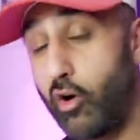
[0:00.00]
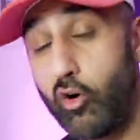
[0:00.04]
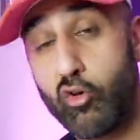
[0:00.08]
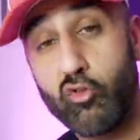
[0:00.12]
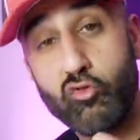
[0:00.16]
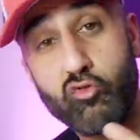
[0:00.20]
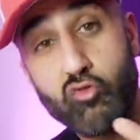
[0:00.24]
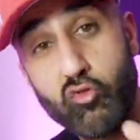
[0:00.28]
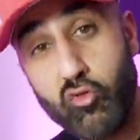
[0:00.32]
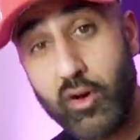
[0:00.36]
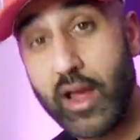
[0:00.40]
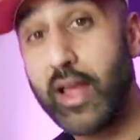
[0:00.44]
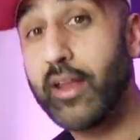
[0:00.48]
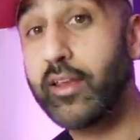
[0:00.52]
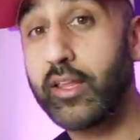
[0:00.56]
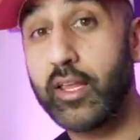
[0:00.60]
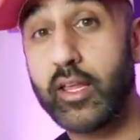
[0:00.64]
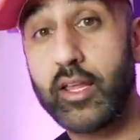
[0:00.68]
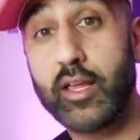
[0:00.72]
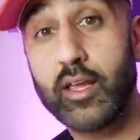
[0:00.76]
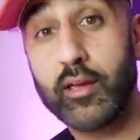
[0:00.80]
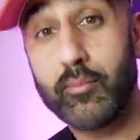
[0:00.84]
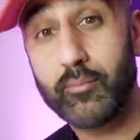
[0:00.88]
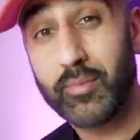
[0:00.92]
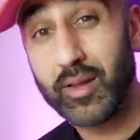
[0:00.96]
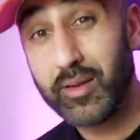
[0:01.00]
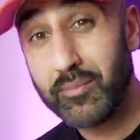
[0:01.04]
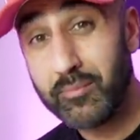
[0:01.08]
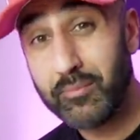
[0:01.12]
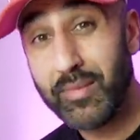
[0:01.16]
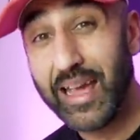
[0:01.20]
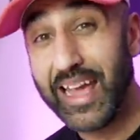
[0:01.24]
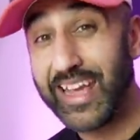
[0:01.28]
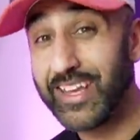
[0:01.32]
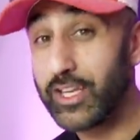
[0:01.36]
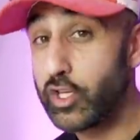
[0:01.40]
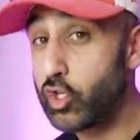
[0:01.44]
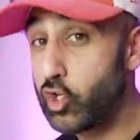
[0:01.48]
already been
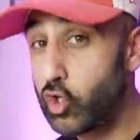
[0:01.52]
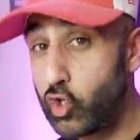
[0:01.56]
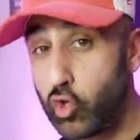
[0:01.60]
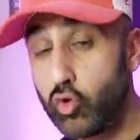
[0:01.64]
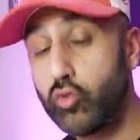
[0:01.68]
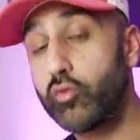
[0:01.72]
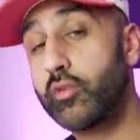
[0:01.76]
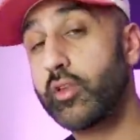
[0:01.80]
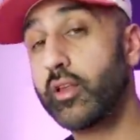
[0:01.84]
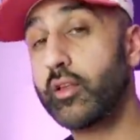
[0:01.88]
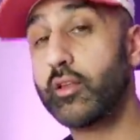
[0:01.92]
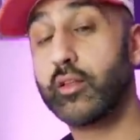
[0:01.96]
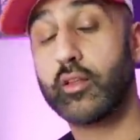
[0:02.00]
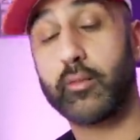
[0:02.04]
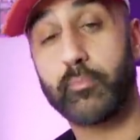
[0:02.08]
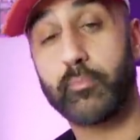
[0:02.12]
made using